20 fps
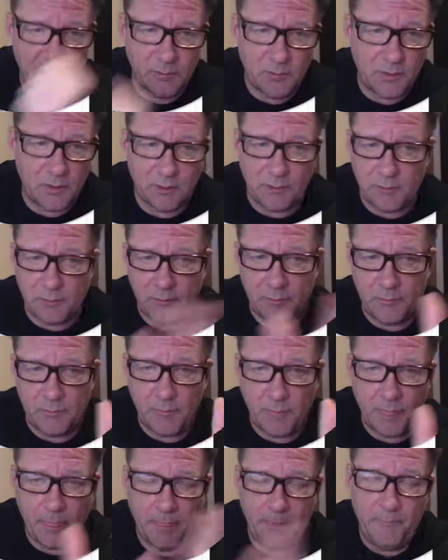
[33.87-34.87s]
other
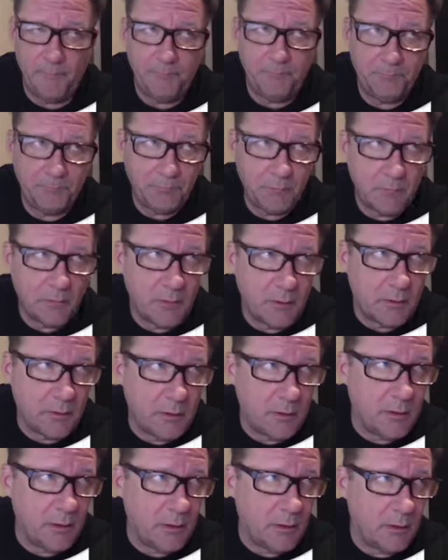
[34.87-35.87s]

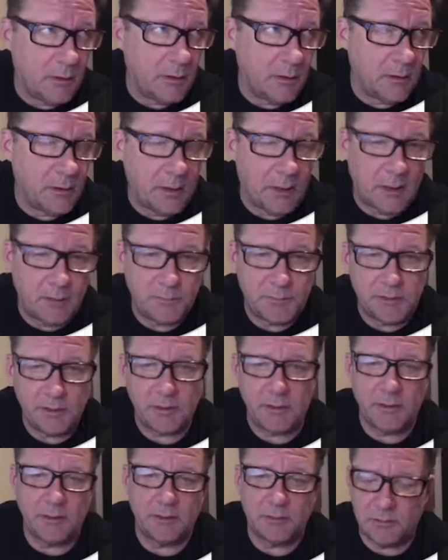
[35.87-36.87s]

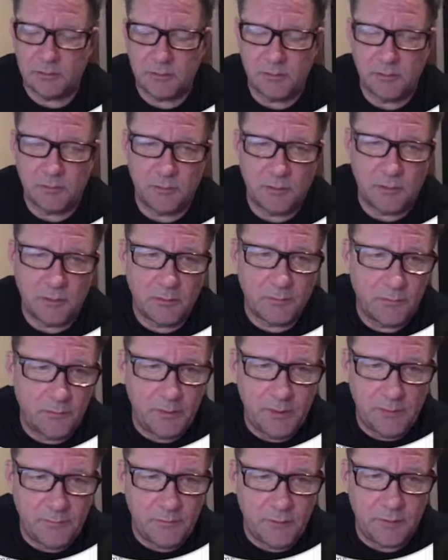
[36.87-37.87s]
objects, or
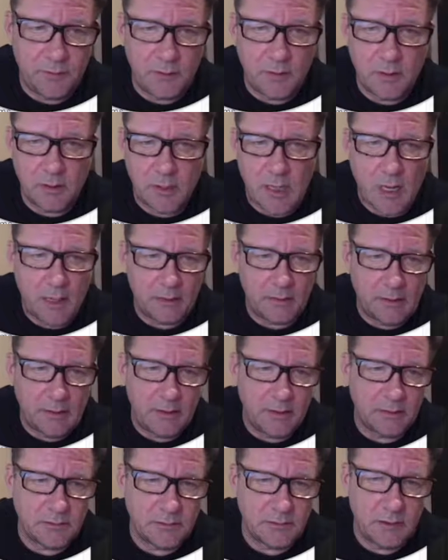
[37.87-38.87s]
even
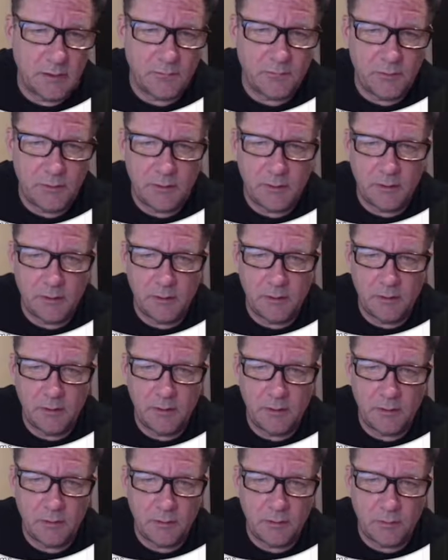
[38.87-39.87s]
concatenating stuff within
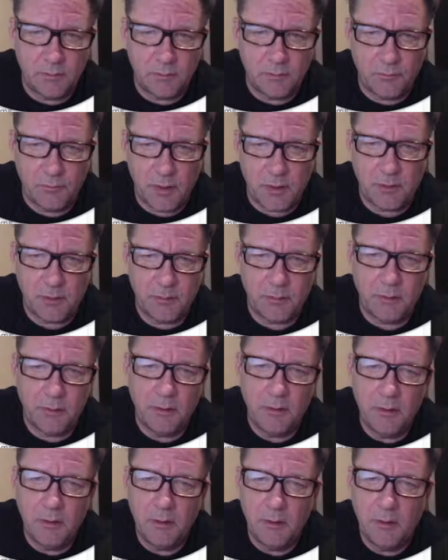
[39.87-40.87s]
your own record.
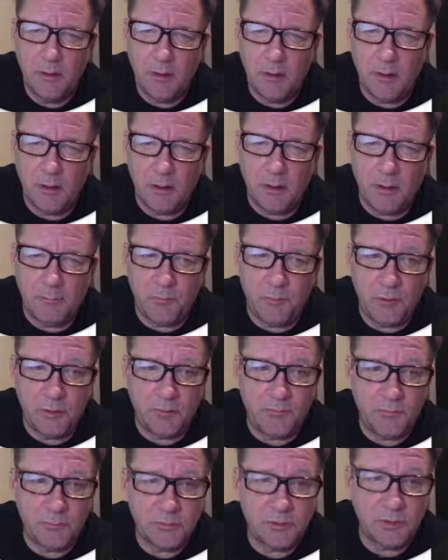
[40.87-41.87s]
When you
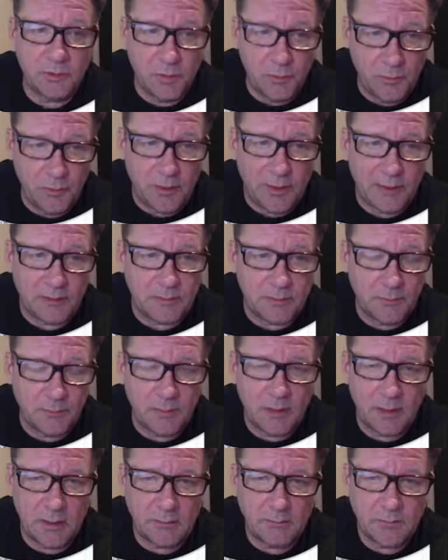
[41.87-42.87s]
first do that,
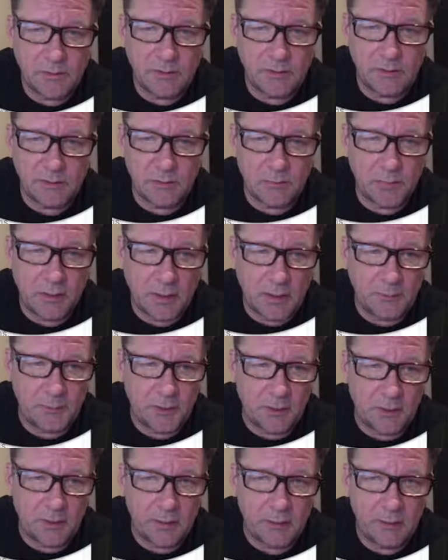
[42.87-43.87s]
sometimes it doesn't
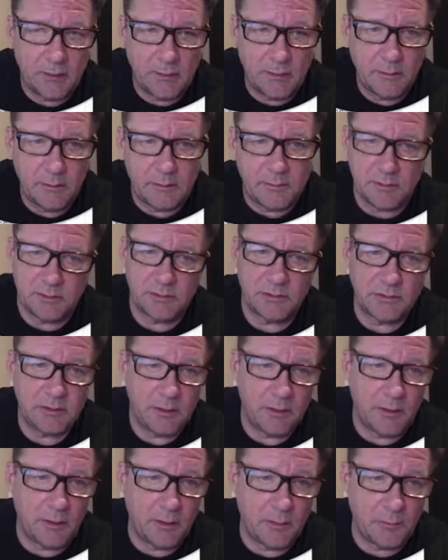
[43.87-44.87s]
populate. It's just
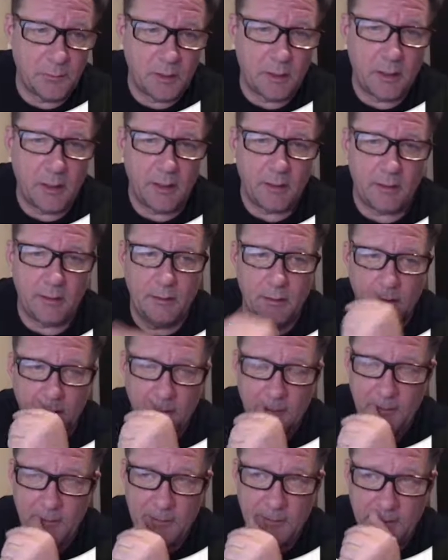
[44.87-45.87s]
sitting there blank.
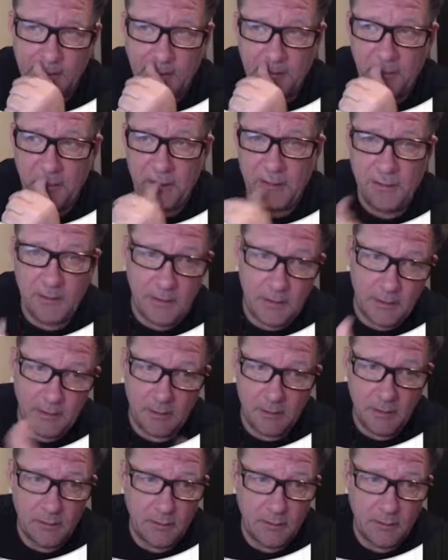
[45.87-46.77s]
And you may need it